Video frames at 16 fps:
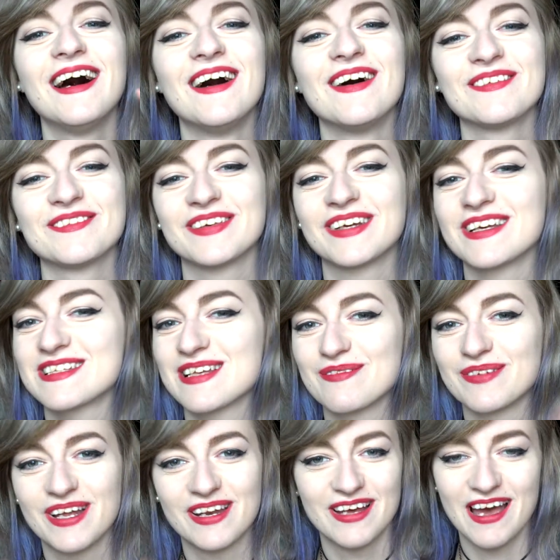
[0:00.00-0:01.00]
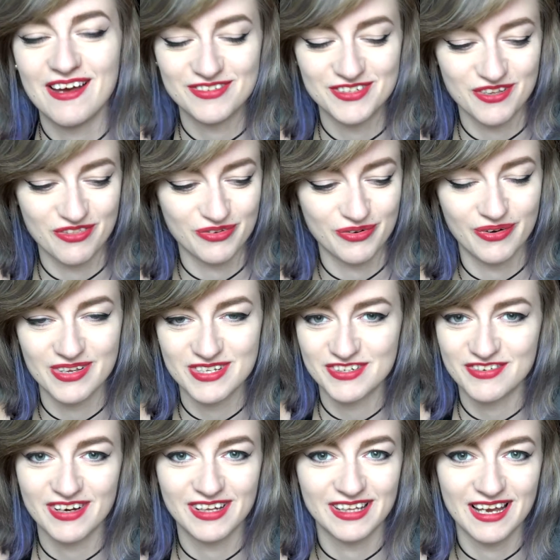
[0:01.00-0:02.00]
uh, because I'm gonna have to throw
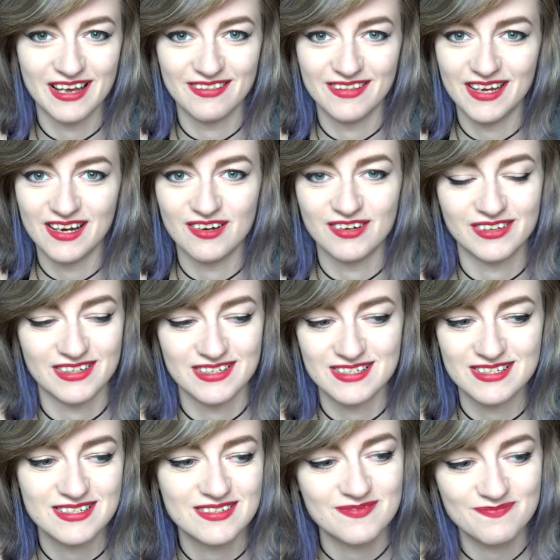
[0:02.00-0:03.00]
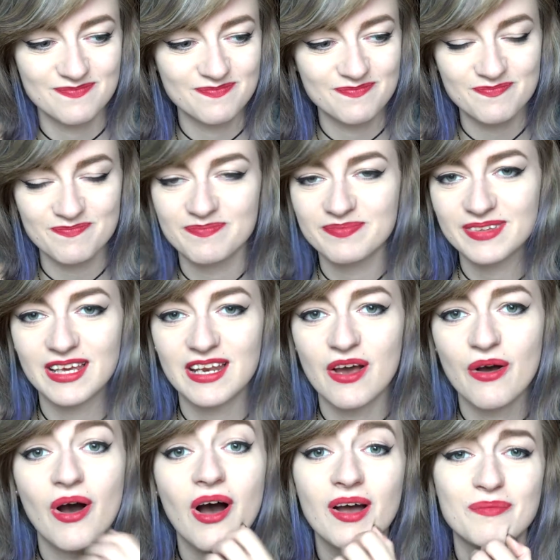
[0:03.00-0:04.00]
Australia in there because, you
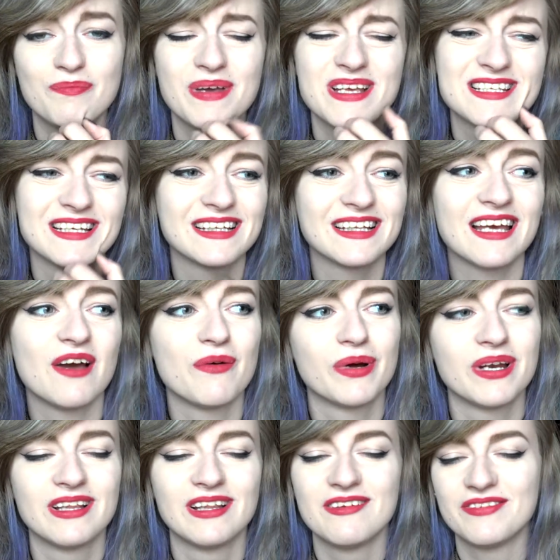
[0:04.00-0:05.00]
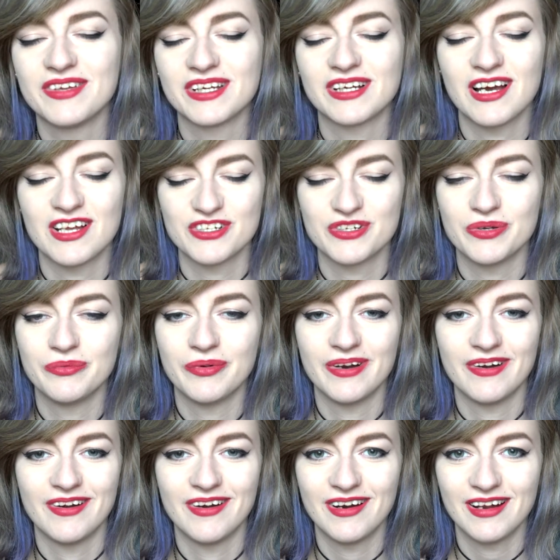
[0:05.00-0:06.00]
know, basically I want to live in a country
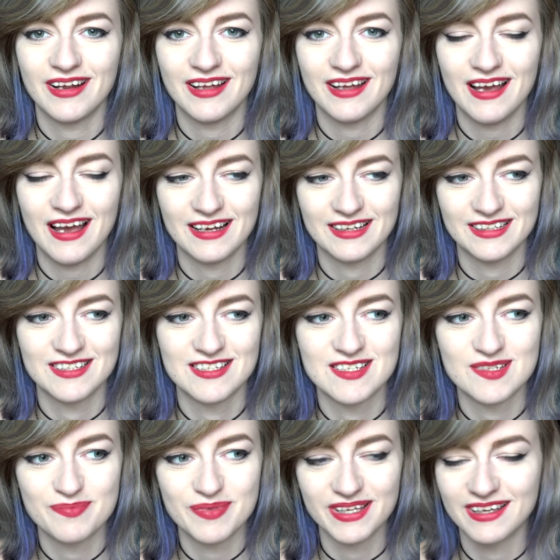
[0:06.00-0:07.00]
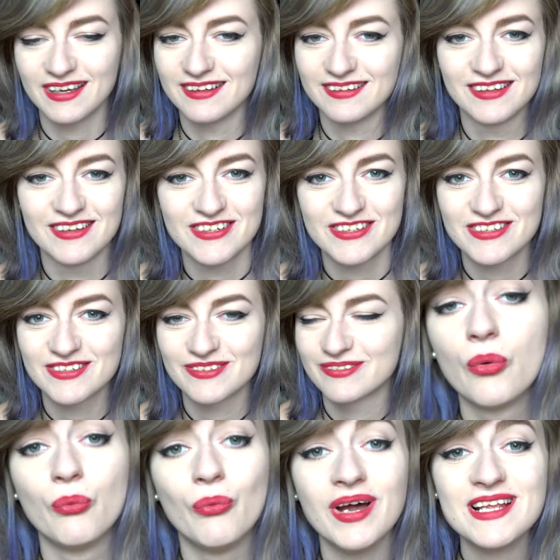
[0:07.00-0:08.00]
where I can speak English.
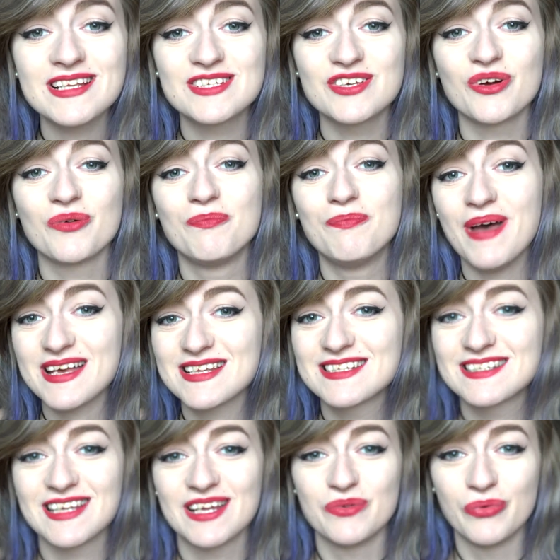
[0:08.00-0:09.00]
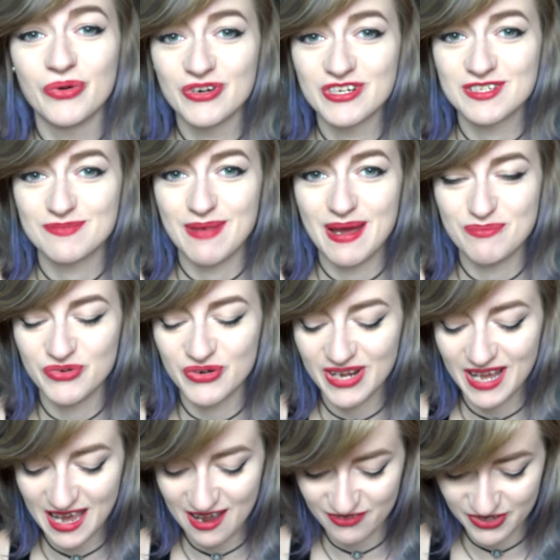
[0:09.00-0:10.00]
What is your best and worst
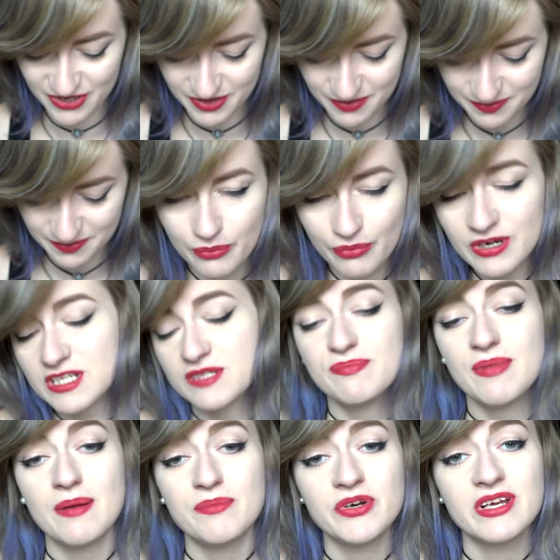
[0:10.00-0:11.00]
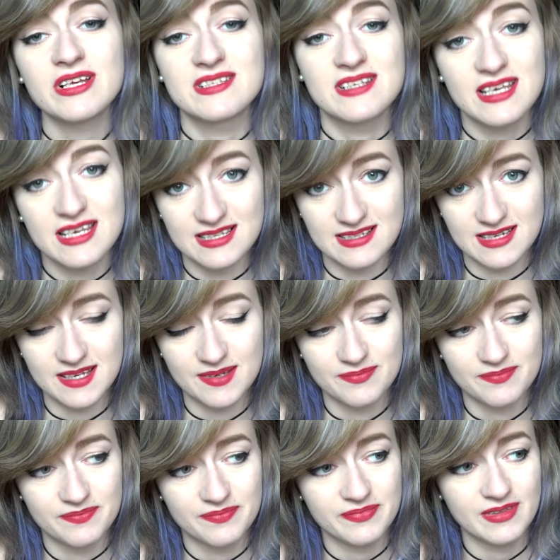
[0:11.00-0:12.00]
memory ever? Worst memory is easy.
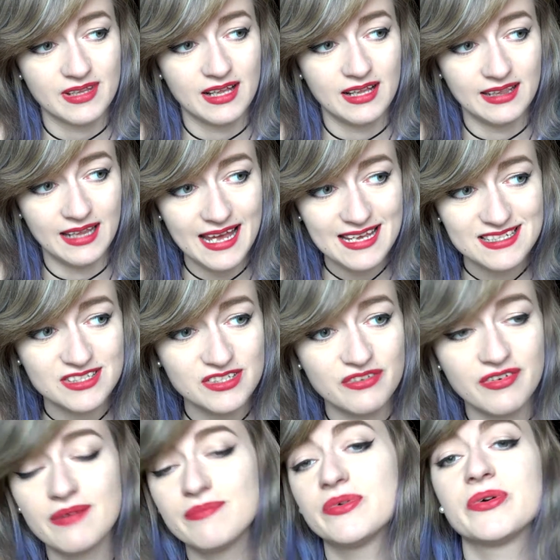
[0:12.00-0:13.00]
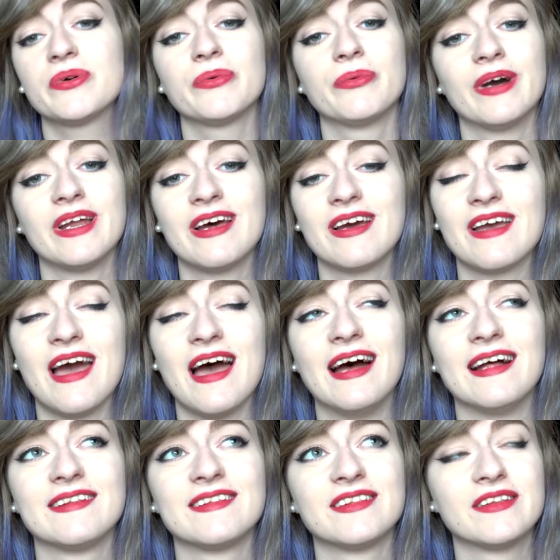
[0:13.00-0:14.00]
Last November when I
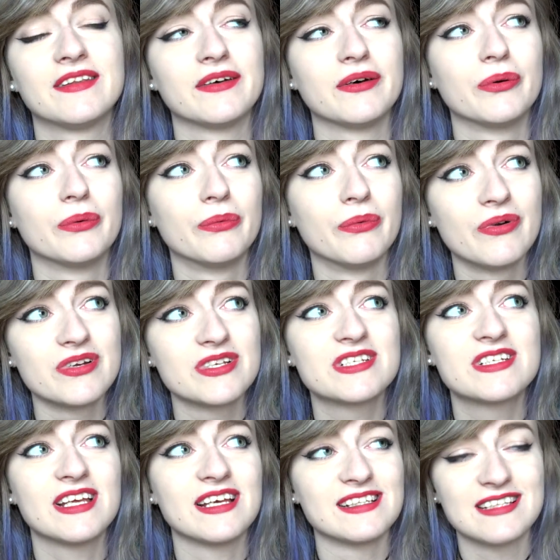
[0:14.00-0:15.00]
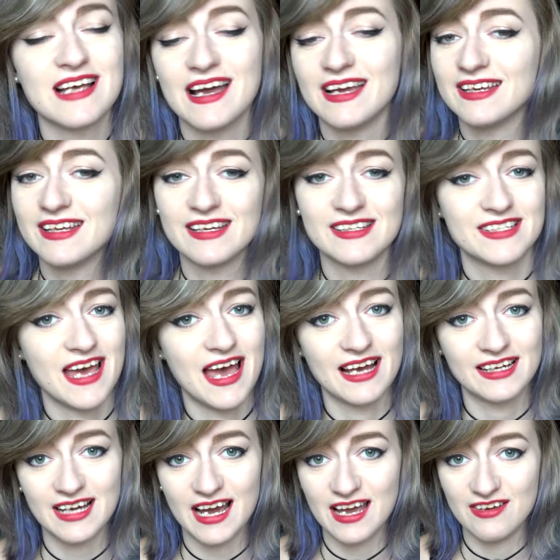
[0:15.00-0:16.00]
had the worst anxiety
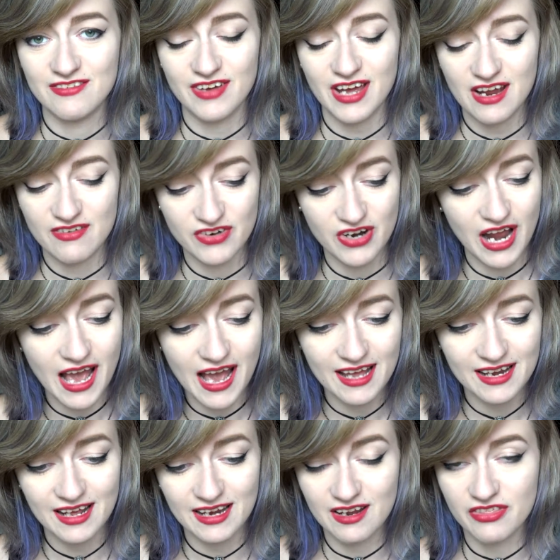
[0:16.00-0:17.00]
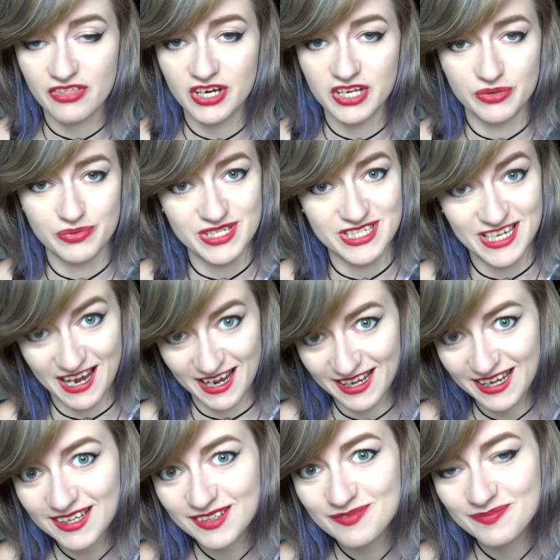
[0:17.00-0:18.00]
attack I have ever had and I thought I was
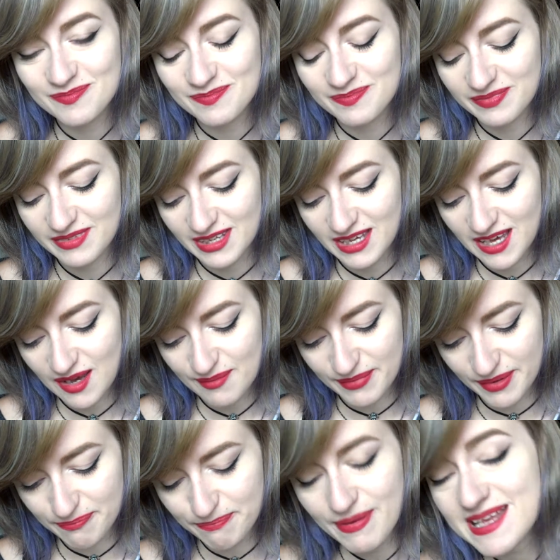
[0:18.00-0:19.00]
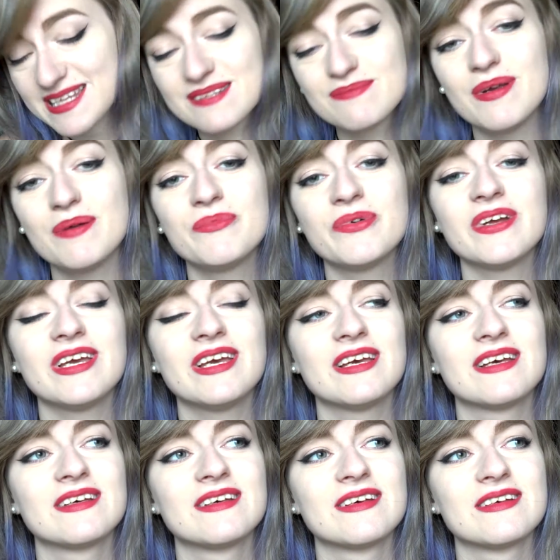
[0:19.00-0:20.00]
dying. But best memory
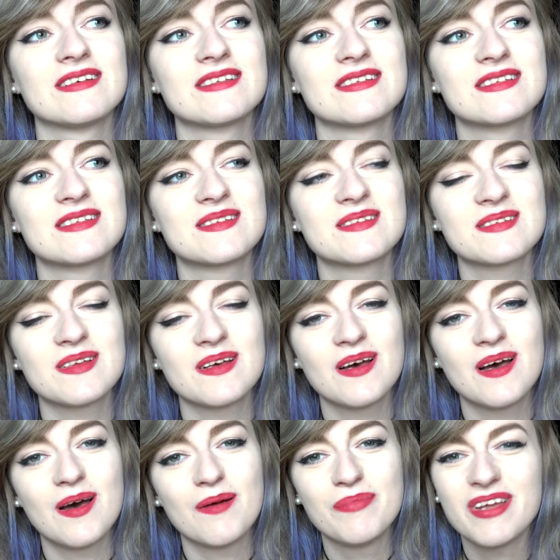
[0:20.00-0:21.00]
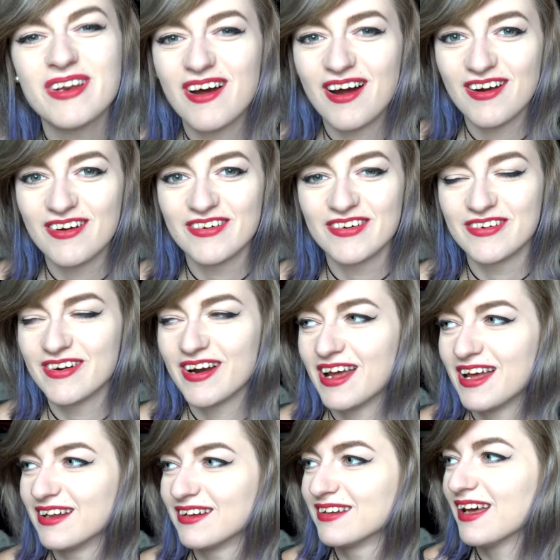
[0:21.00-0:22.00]
is a bit harder
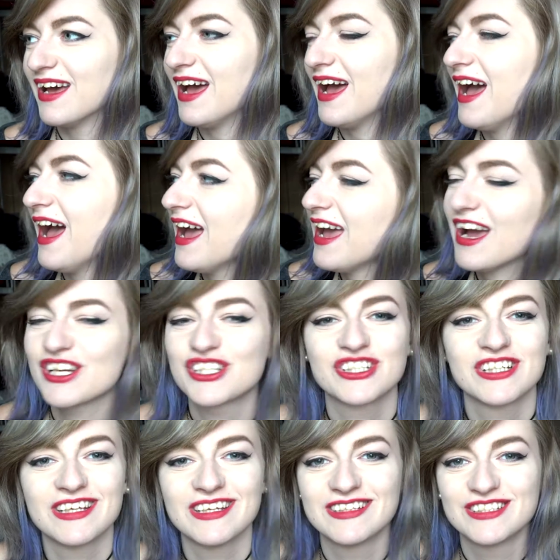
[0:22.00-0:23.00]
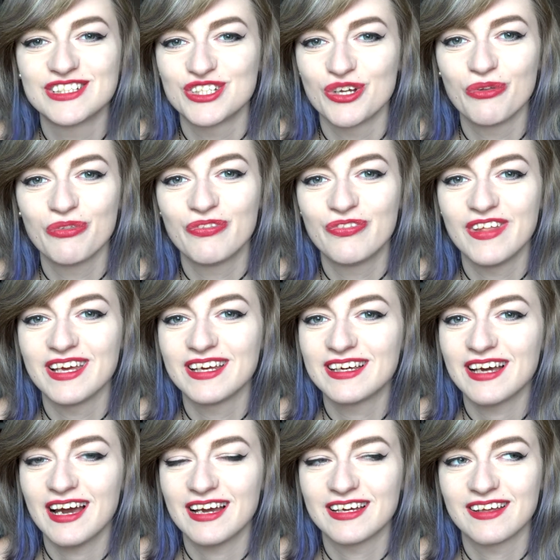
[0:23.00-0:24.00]
and I actually don't think
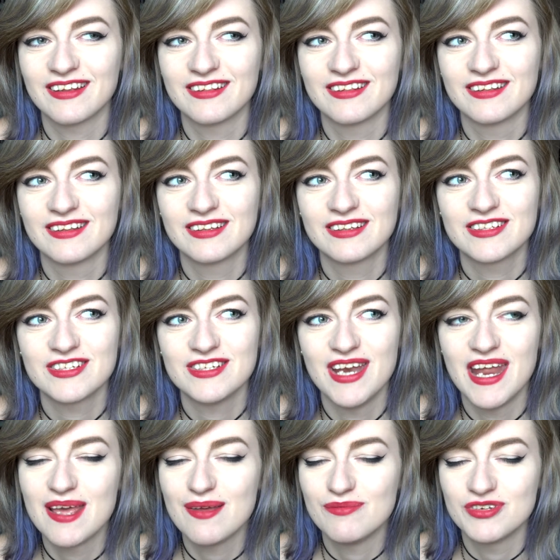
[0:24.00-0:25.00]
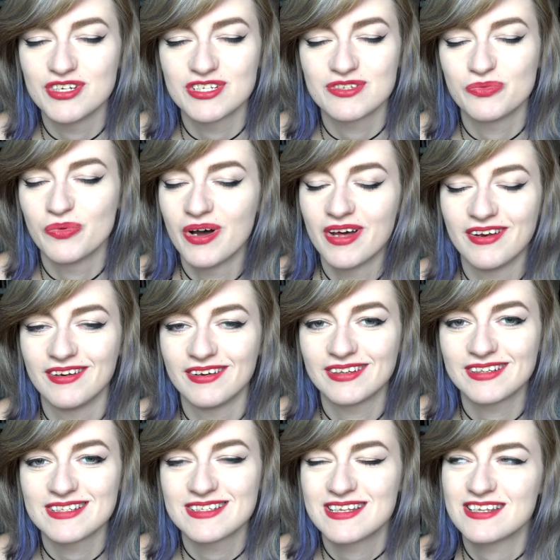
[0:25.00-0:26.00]
I can name just one
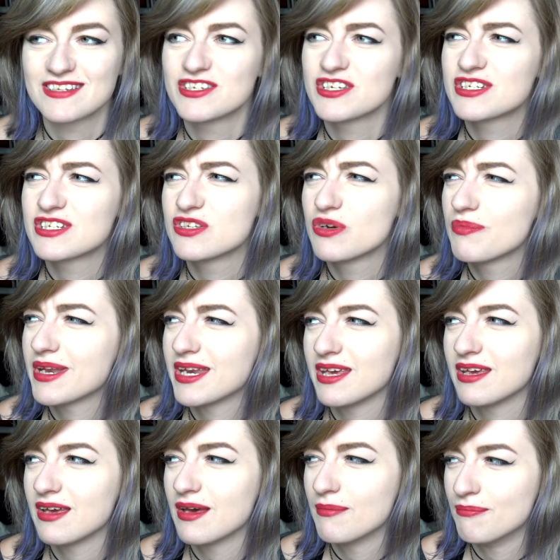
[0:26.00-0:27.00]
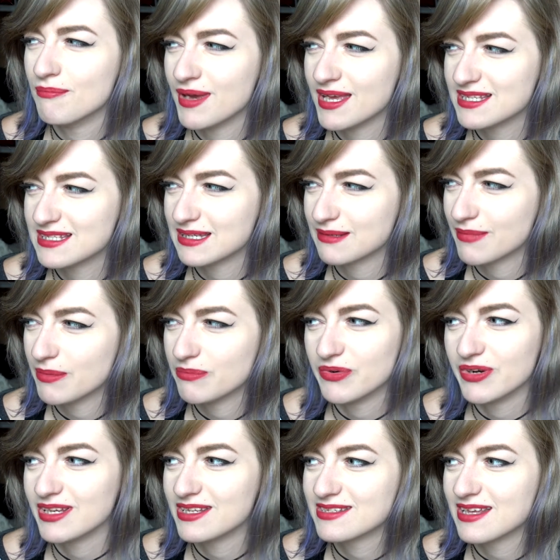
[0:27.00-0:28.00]
because there's just so many amazing
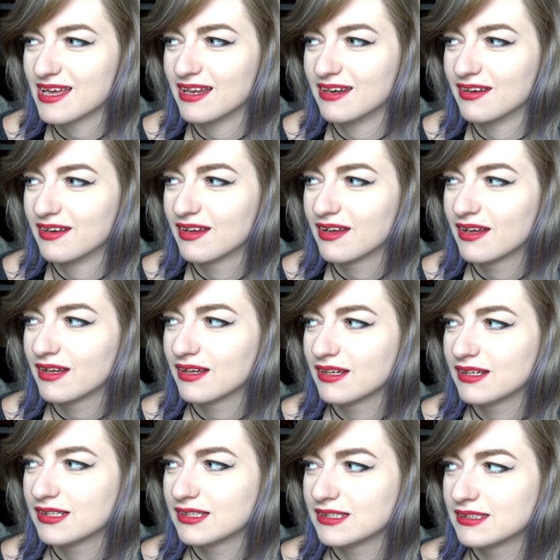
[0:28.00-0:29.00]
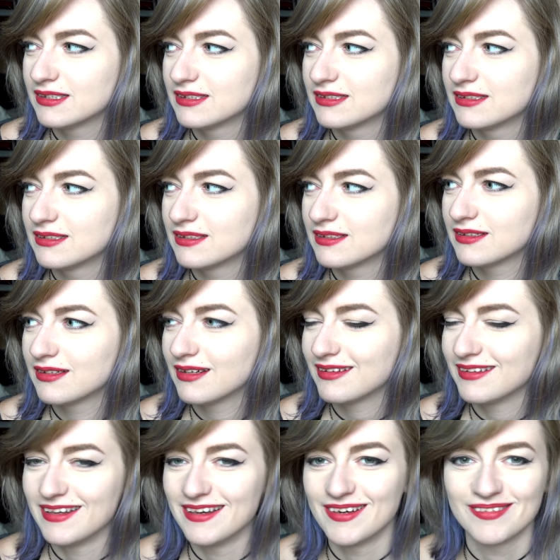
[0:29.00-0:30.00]
memories and
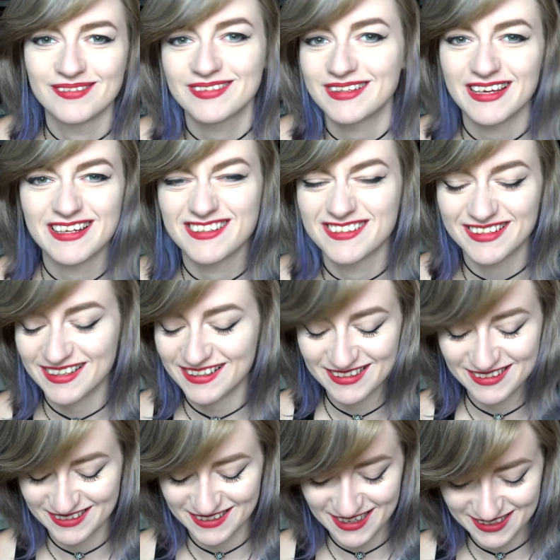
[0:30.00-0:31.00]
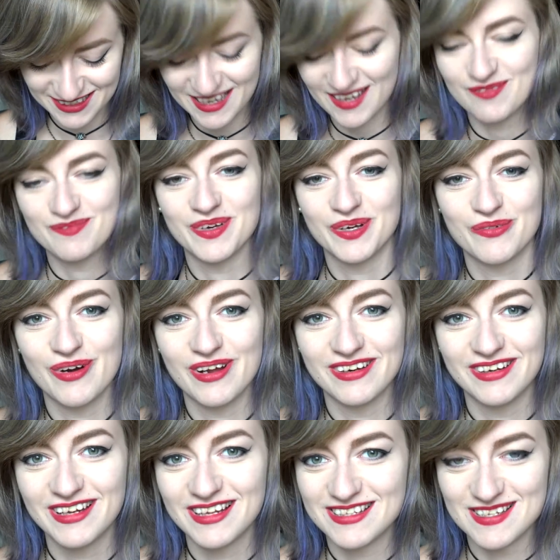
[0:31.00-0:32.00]
nah, can't, I can't pick one.
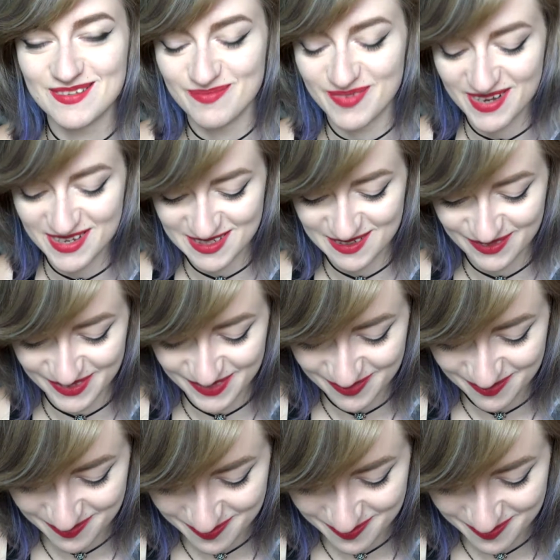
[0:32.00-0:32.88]
It's impossible.